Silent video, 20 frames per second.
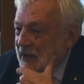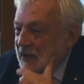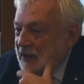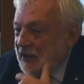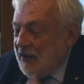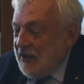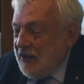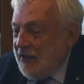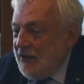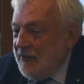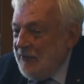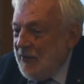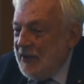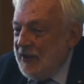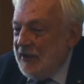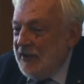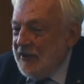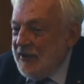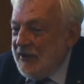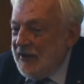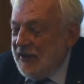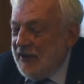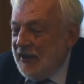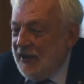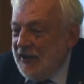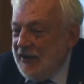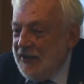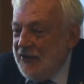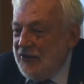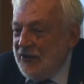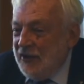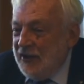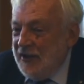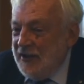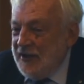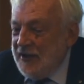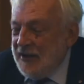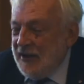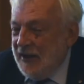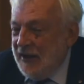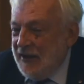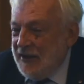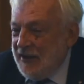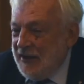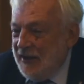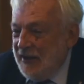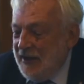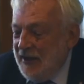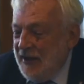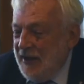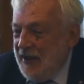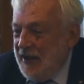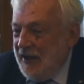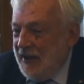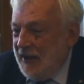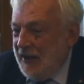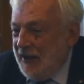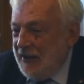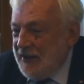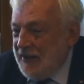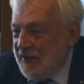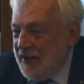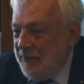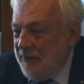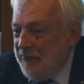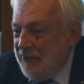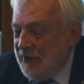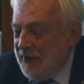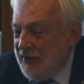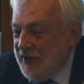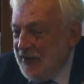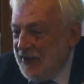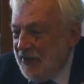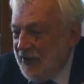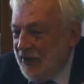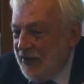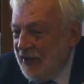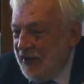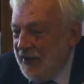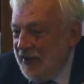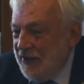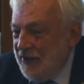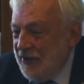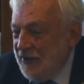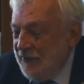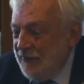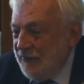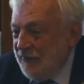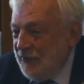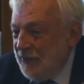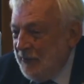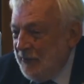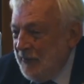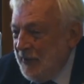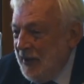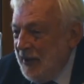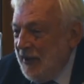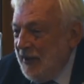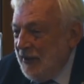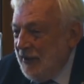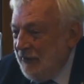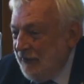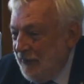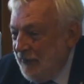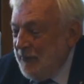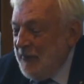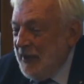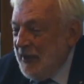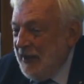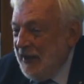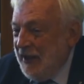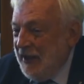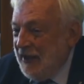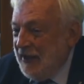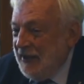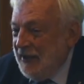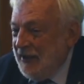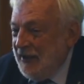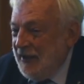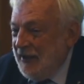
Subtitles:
Yeah, the thermohaline circulation is a separate circulation from the familiar